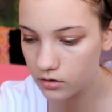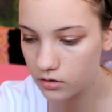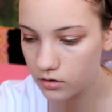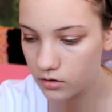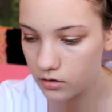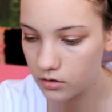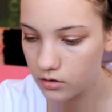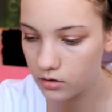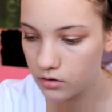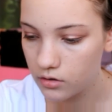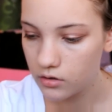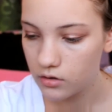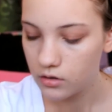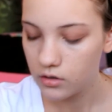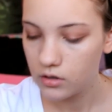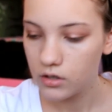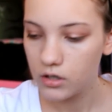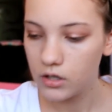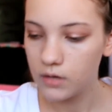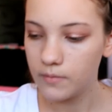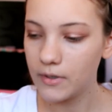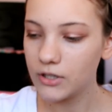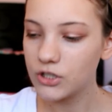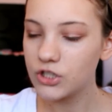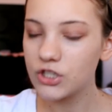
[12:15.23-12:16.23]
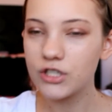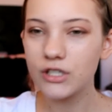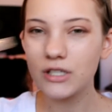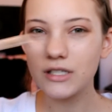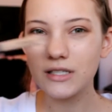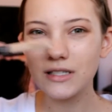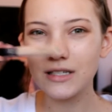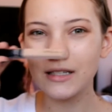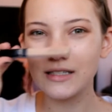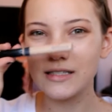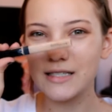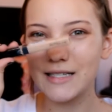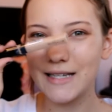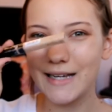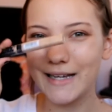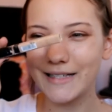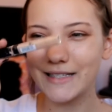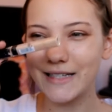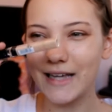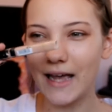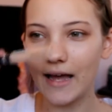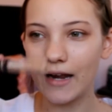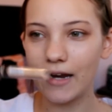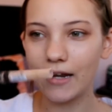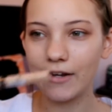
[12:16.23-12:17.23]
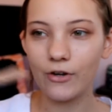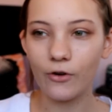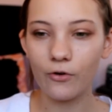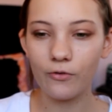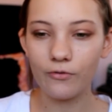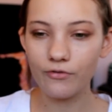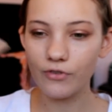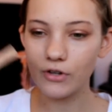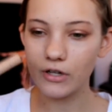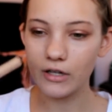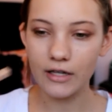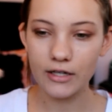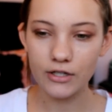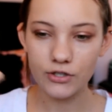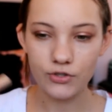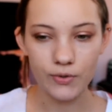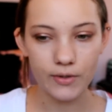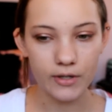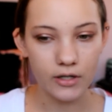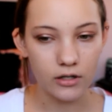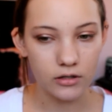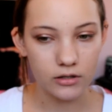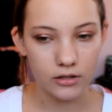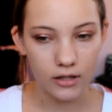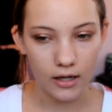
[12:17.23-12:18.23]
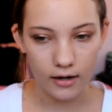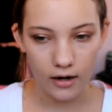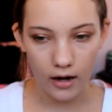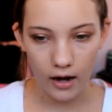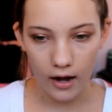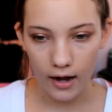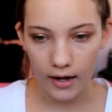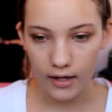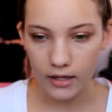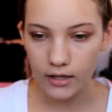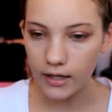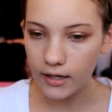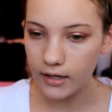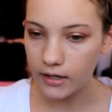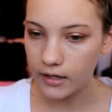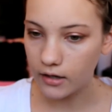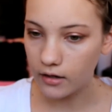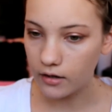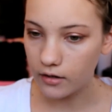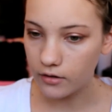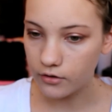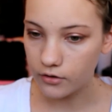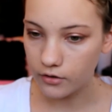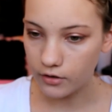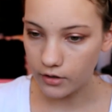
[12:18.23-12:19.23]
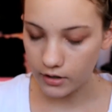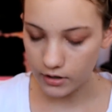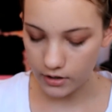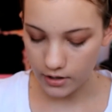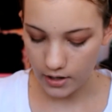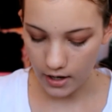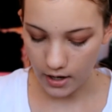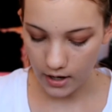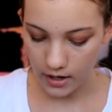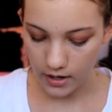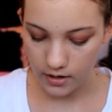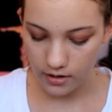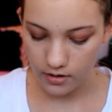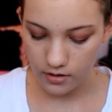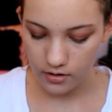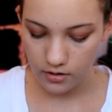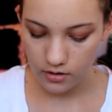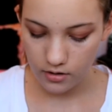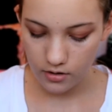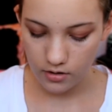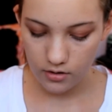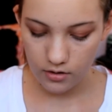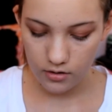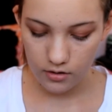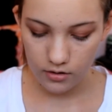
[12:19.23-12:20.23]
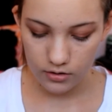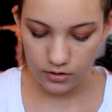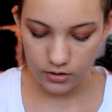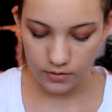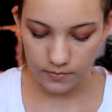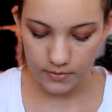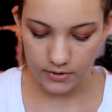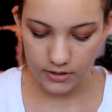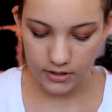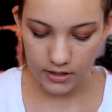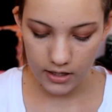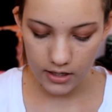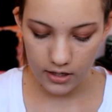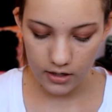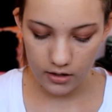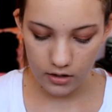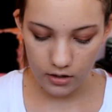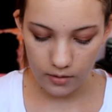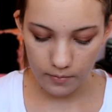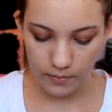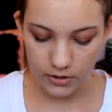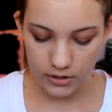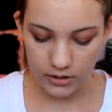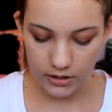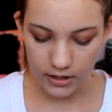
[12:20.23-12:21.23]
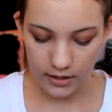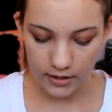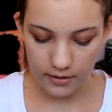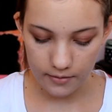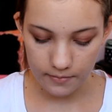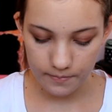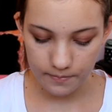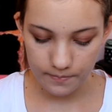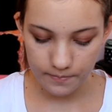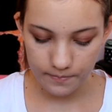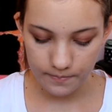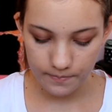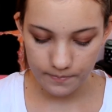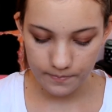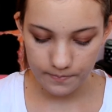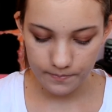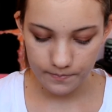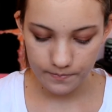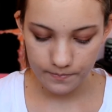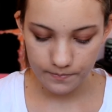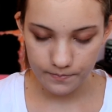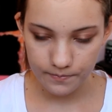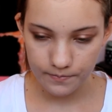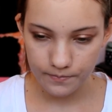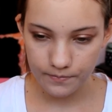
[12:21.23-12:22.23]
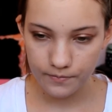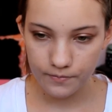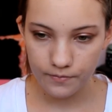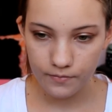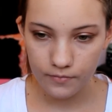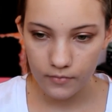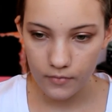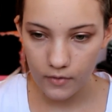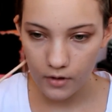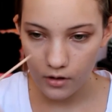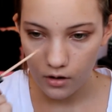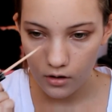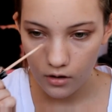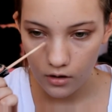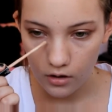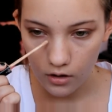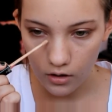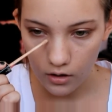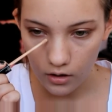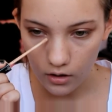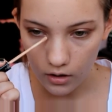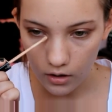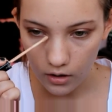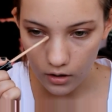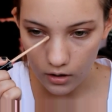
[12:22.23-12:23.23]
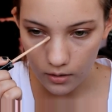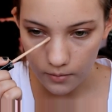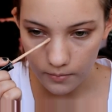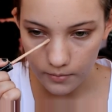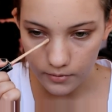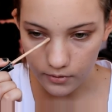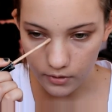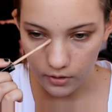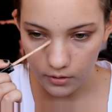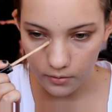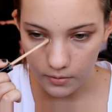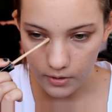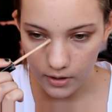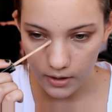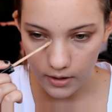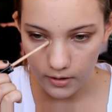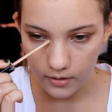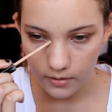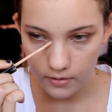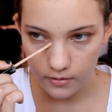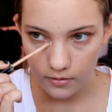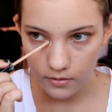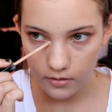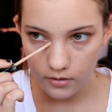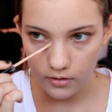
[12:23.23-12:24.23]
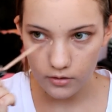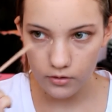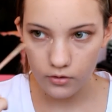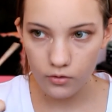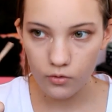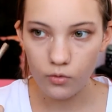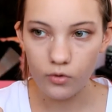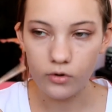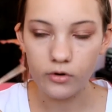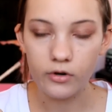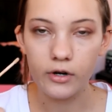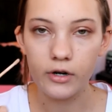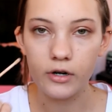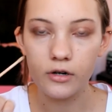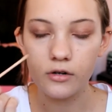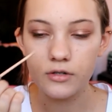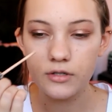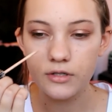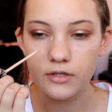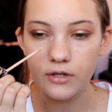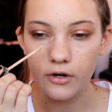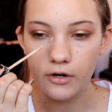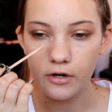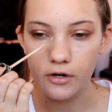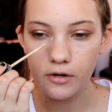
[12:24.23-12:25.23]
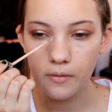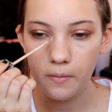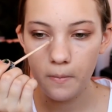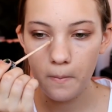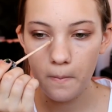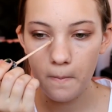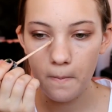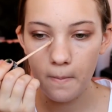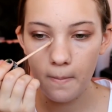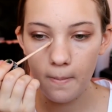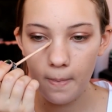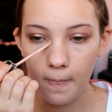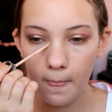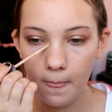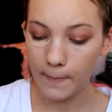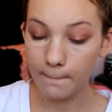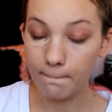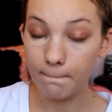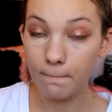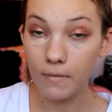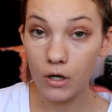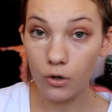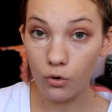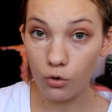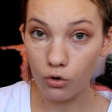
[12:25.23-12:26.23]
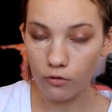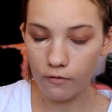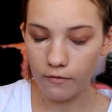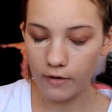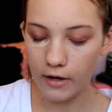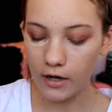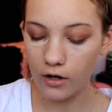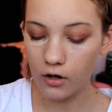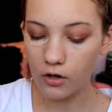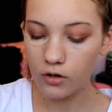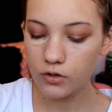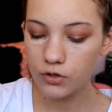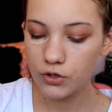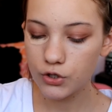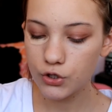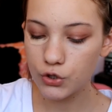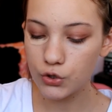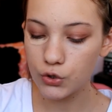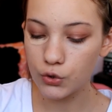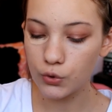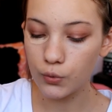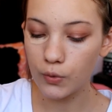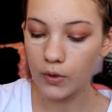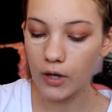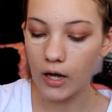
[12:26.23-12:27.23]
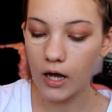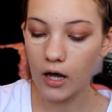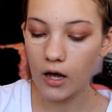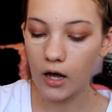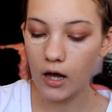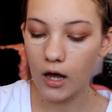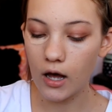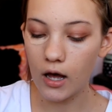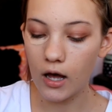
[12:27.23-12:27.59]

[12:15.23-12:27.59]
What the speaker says: I'm actually just going to take 10. I don't feel like doing a lot of highlighting underneath the eye. So I'm going to take number 10. And I'm just going to apply it into the inner corner here, sorry. Mineral Veil to